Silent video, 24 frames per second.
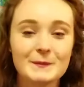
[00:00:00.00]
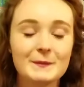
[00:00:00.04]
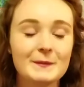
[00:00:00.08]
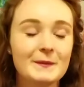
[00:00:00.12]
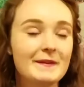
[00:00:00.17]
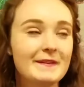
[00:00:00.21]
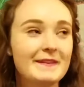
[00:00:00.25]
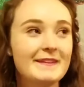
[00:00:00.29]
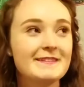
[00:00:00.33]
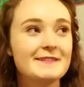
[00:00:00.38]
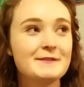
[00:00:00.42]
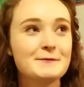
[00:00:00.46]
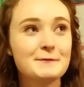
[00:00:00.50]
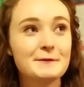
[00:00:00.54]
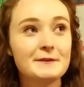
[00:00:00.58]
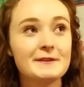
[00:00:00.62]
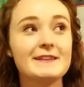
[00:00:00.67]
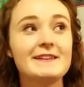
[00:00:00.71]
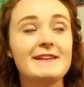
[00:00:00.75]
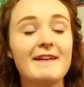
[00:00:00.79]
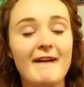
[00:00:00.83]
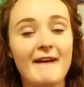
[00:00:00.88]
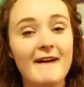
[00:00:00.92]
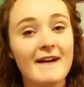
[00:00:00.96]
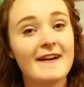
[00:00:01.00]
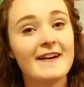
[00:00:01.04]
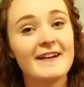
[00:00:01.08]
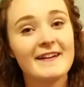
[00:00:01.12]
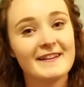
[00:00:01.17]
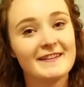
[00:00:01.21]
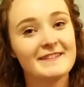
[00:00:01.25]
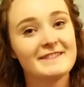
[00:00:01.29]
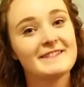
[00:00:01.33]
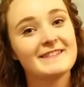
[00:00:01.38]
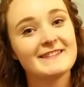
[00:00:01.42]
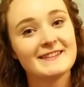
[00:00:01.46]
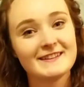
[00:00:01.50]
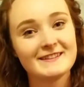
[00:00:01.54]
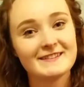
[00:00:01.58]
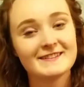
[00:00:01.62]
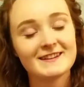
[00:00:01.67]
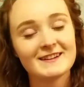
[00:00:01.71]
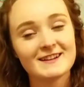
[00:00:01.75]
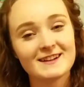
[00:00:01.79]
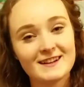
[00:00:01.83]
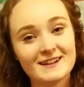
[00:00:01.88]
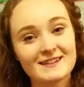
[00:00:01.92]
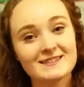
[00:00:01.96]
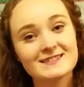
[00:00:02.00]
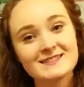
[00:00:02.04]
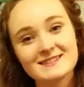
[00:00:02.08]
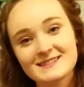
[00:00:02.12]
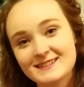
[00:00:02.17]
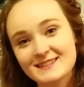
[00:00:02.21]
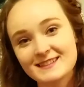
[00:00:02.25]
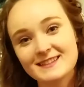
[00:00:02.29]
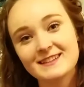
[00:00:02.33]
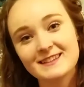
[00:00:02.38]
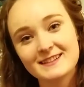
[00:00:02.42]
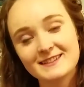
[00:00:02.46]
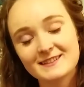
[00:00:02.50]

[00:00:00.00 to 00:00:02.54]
Well, it's really hard when you are constantly